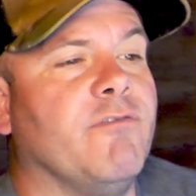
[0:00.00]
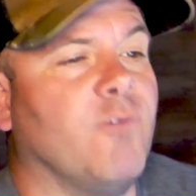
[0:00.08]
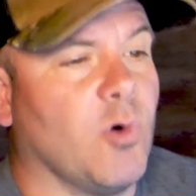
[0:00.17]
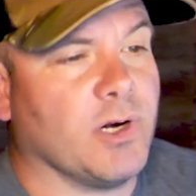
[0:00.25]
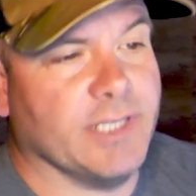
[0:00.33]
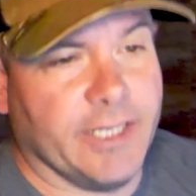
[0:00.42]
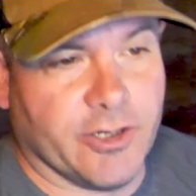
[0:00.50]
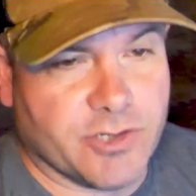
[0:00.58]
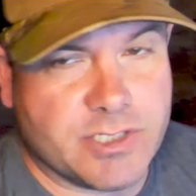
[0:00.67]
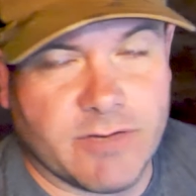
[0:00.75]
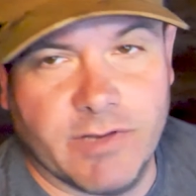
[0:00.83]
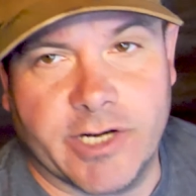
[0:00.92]
four
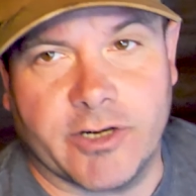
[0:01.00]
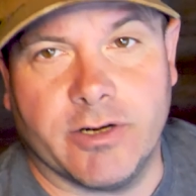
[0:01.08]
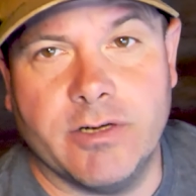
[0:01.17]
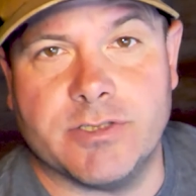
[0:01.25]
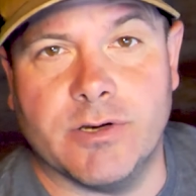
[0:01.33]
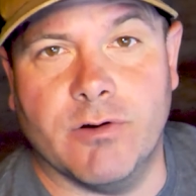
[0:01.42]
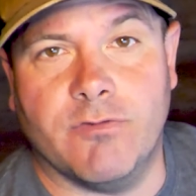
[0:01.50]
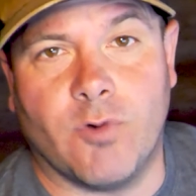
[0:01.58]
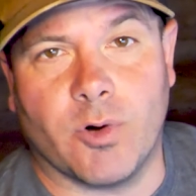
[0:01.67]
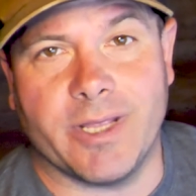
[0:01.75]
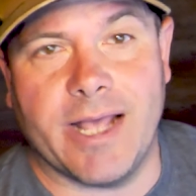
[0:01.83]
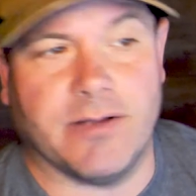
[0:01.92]
liters of liquor, so
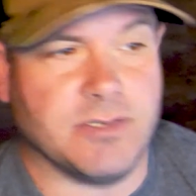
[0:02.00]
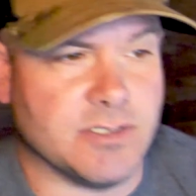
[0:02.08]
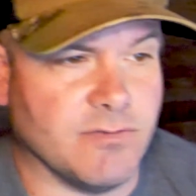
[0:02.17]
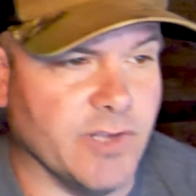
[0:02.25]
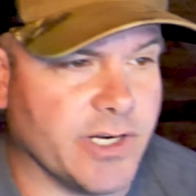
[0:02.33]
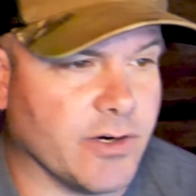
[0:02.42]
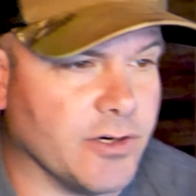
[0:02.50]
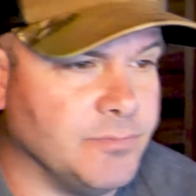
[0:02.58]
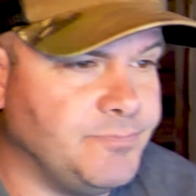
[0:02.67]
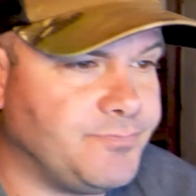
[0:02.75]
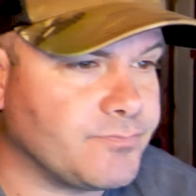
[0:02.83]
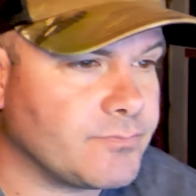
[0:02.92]
forty ounces of
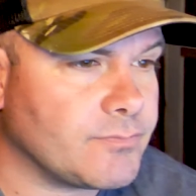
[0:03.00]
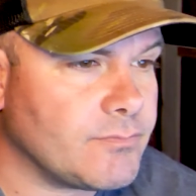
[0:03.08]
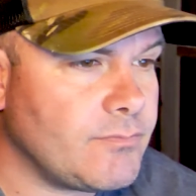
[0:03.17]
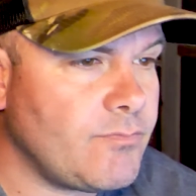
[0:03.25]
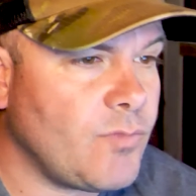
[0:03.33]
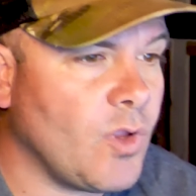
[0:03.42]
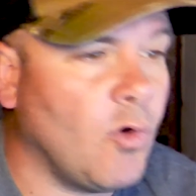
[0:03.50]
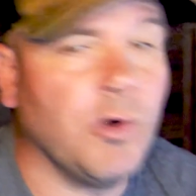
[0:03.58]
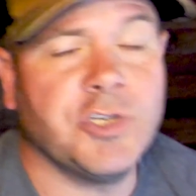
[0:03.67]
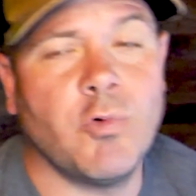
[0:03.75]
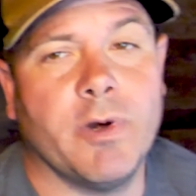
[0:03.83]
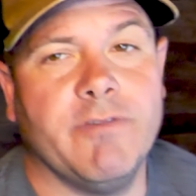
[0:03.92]
liquor,
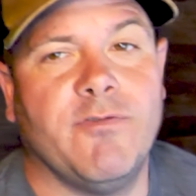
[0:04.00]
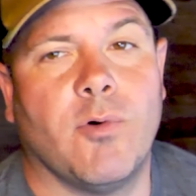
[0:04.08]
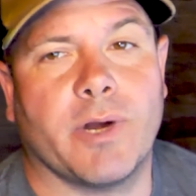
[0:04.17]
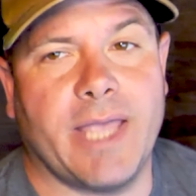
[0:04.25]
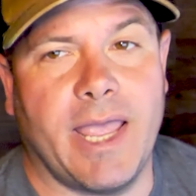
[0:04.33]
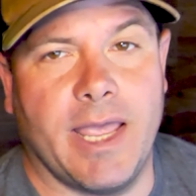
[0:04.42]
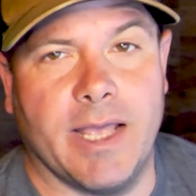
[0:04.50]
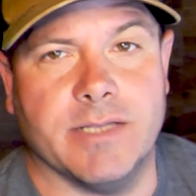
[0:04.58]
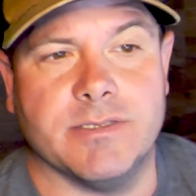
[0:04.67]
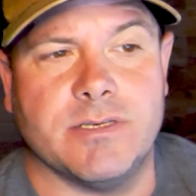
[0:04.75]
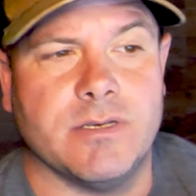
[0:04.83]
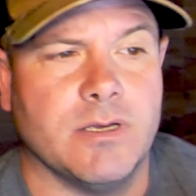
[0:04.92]
or twenty-four
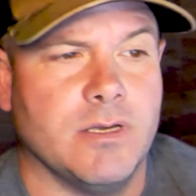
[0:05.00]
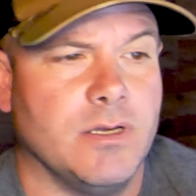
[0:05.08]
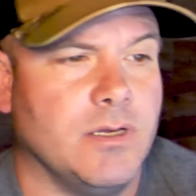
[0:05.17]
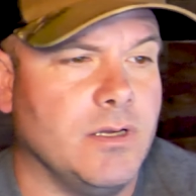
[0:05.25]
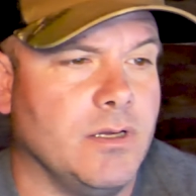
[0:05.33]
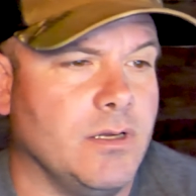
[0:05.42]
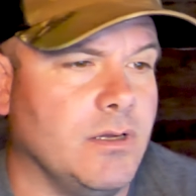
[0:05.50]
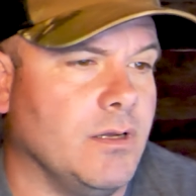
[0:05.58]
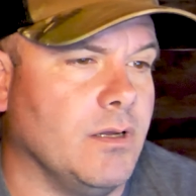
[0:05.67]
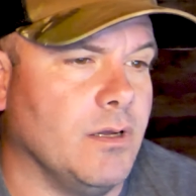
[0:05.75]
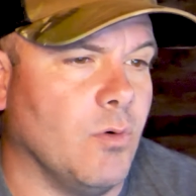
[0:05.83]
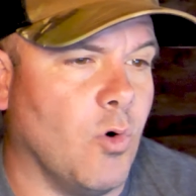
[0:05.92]
cans
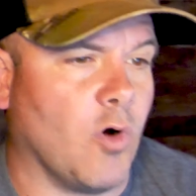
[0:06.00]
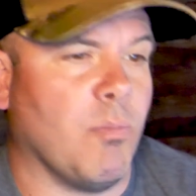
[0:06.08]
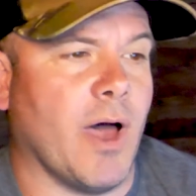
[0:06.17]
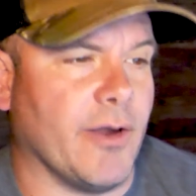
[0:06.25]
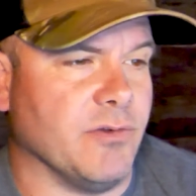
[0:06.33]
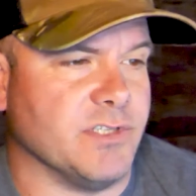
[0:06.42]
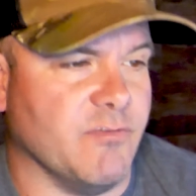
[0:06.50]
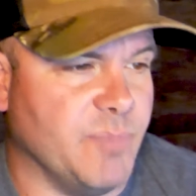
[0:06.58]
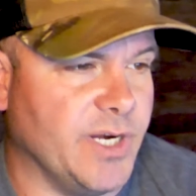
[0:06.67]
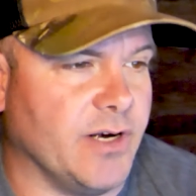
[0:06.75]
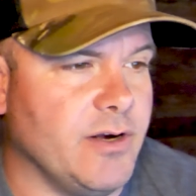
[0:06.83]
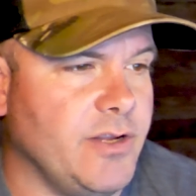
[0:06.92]
or bottles of
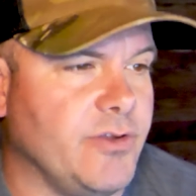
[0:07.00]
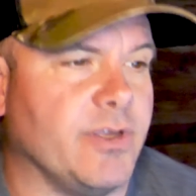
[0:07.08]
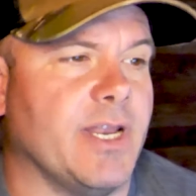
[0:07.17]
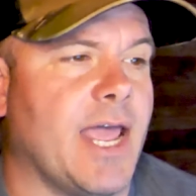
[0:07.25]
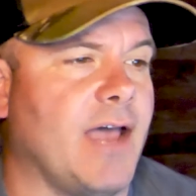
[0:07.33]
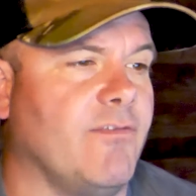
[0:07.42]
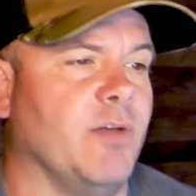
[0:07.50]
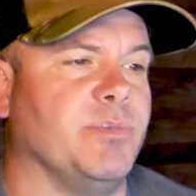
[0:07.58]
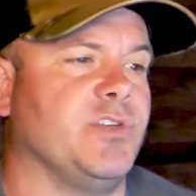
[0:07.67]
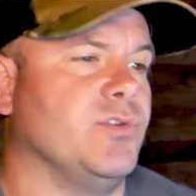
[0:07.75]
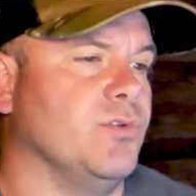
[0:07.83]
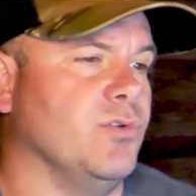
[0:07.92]
beer. You can have up
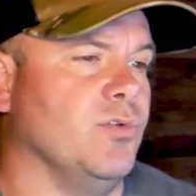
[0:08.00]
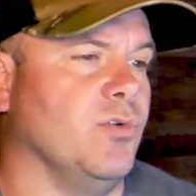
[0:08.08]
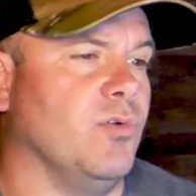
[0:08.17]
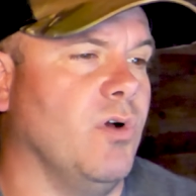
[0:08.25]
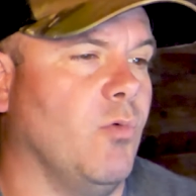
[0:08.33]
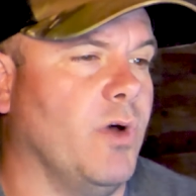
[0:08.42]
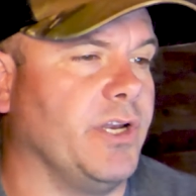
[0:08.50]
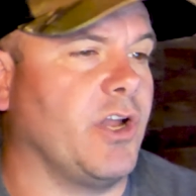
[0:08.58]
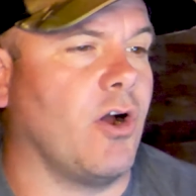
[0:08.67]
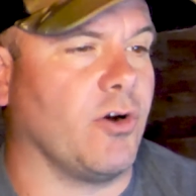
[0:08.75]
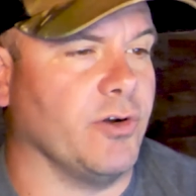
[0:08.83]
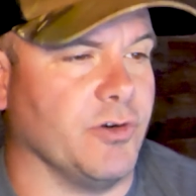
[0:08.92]
to one
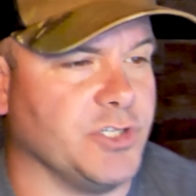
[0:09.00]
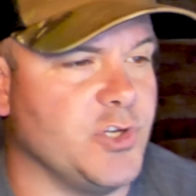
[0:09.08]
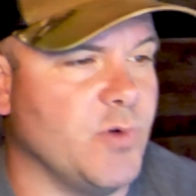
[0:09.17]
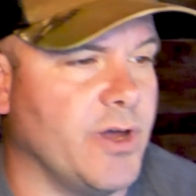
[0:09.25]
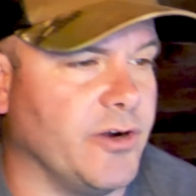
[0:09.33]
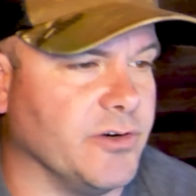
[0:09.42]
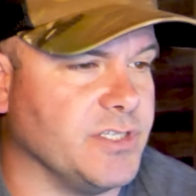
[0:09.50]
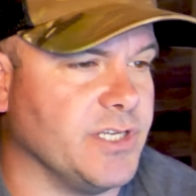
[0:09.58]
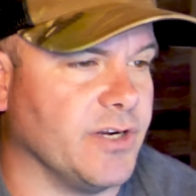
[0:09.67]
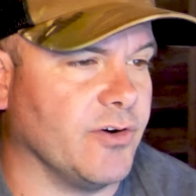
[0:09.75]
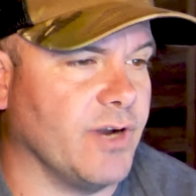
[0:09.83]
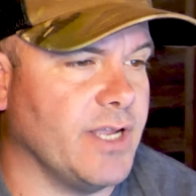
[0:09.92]
carton or two hundred
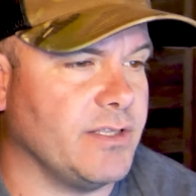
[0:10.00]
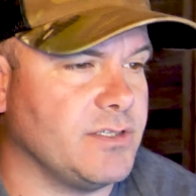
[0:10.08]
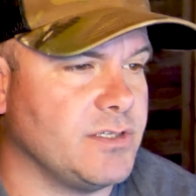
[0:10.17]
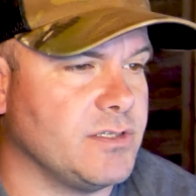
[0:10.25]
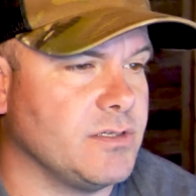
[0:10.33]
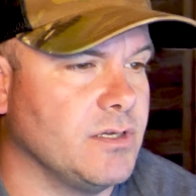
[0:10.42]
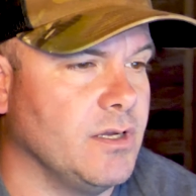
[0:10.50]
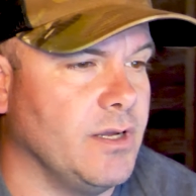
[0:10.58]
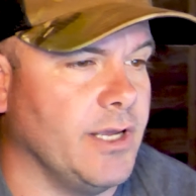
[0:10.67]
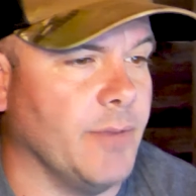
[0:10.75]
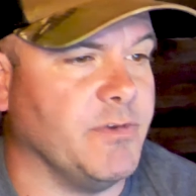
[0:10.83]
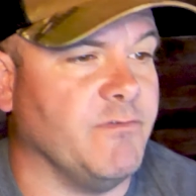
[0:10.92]
cigarettes,
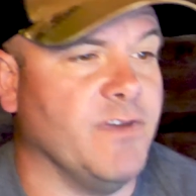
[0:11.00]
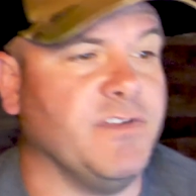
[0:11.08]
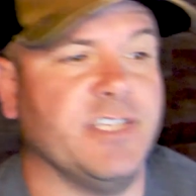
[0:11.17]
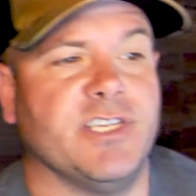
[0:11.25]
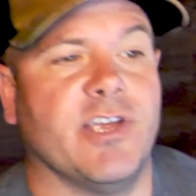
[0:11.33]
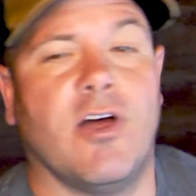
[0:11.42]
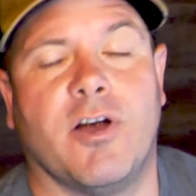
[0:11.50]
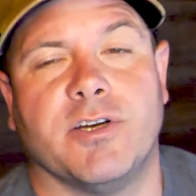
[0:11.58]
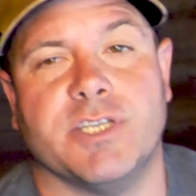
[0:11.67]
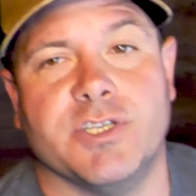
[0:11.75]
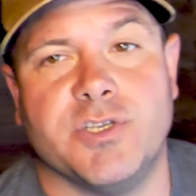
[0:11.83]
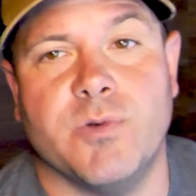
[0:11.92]
up to fifty
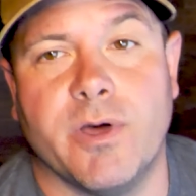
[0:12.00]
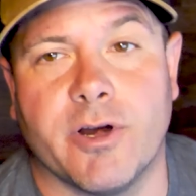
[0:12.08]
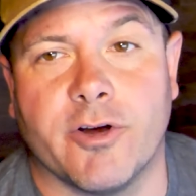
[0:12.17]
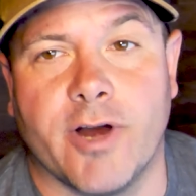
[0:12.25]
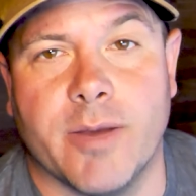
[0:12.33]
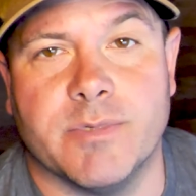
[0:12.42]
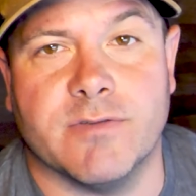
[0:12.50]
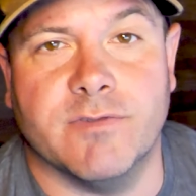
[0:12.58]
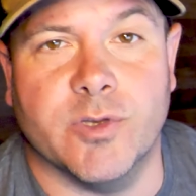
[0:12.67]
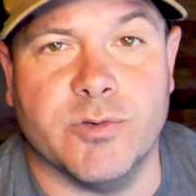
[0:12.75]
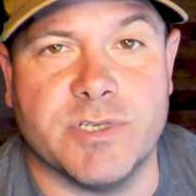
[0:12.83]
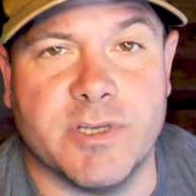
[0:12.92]
cigars, and two hundred grams of
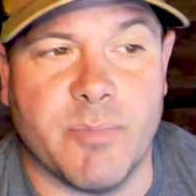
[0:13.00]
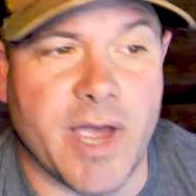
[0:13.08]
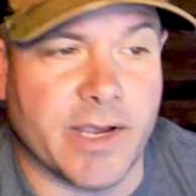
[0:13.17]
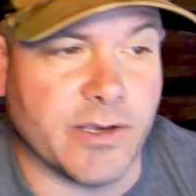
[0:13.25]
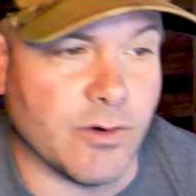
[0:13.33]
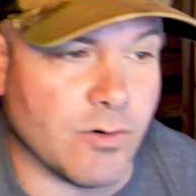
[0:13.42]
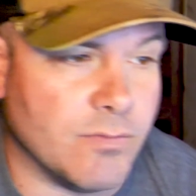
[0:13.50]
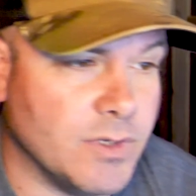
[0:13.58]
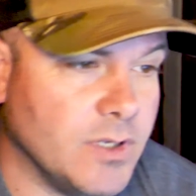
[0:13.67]
loose tobacco.